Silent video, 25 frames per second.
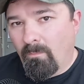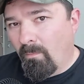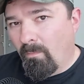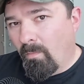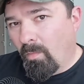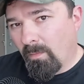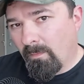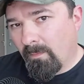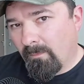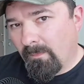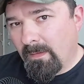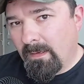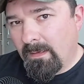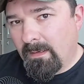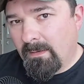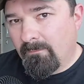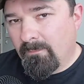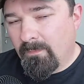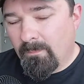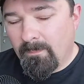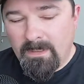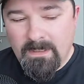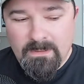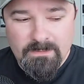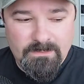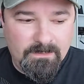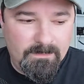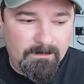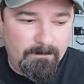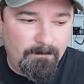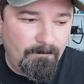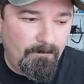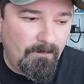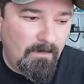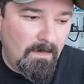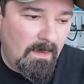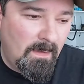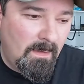more of that information.
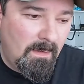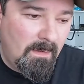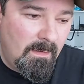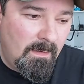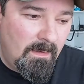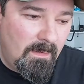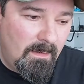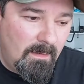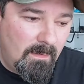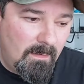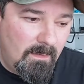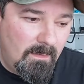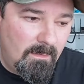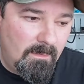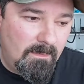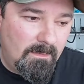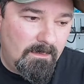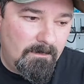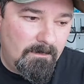Uh,